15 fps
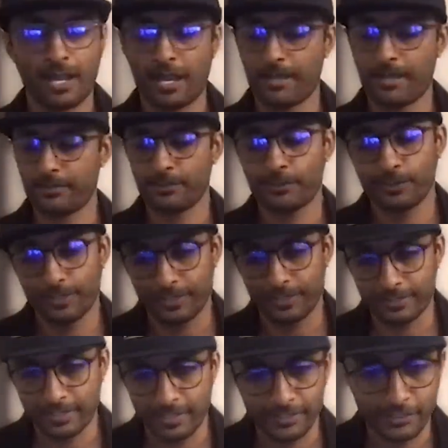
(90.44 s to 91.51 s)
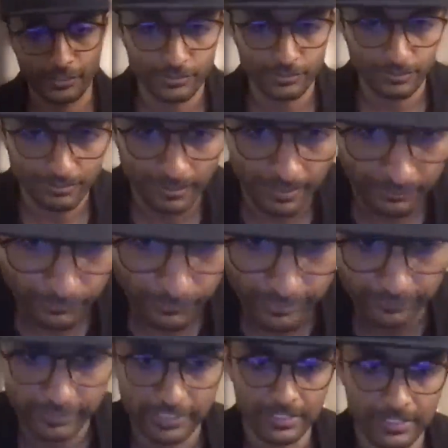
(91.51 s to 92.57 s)
absolutely. Thank you for
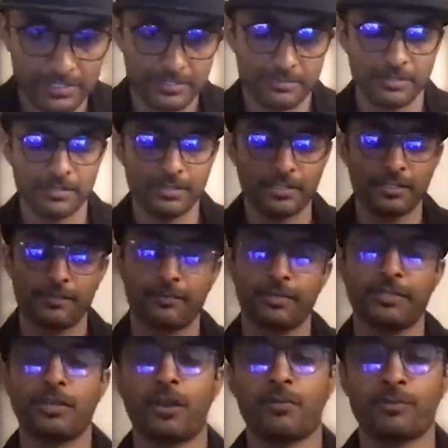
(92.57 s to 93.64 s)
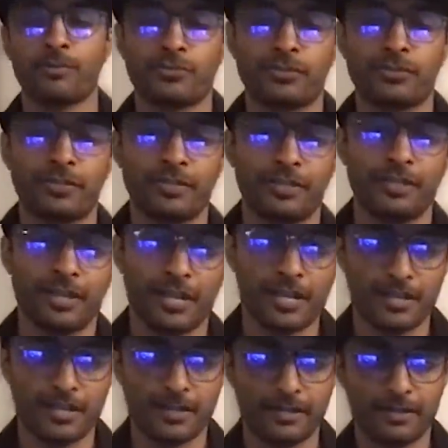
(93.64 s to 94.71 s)
giving us, uh, giving me the opportunity.
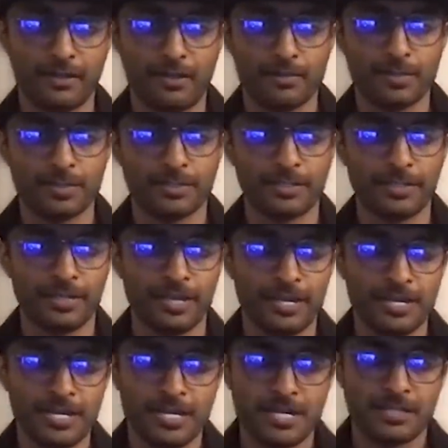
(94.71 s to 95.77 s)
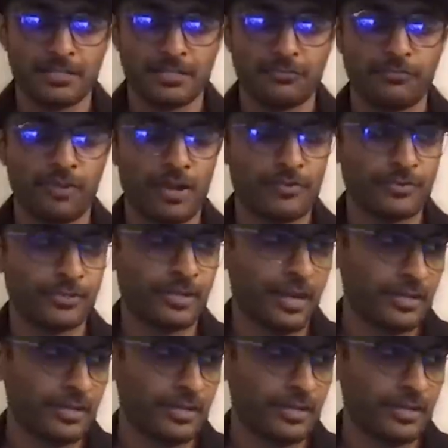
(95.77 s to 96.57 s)
Uh, obviously, the Foundr